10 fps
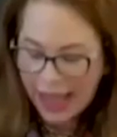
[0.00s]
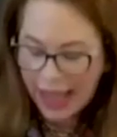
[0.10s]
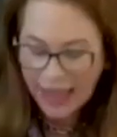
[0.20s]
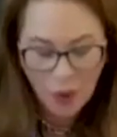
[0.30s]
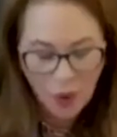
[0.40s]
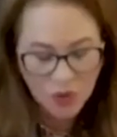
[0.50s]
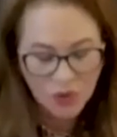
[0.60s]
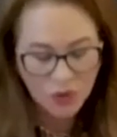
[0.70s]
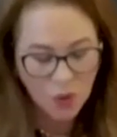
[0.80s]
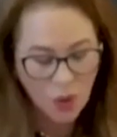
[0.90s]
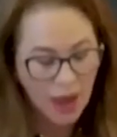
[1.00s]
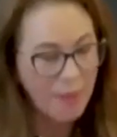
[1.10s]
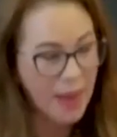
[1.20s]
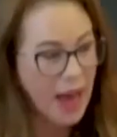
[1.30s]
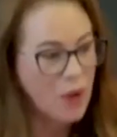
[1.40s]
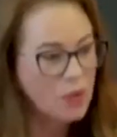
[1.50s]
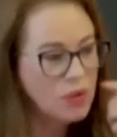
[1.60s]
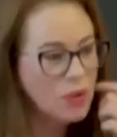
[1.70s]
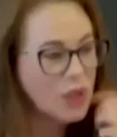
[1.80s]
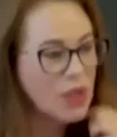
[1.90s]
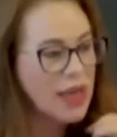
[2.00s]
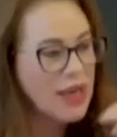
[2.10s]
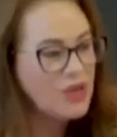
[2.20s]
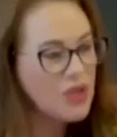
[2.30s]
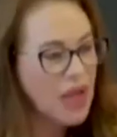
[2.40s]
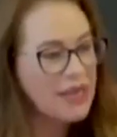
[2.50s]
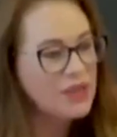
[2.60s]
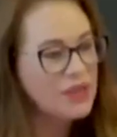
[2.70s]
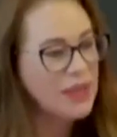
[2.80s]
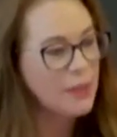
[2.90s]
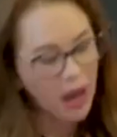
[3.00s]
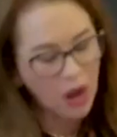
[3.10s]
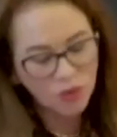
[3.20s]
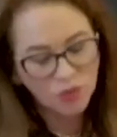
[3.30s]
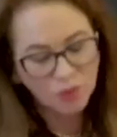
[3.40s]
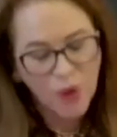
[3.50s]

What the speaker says: and also about challenges about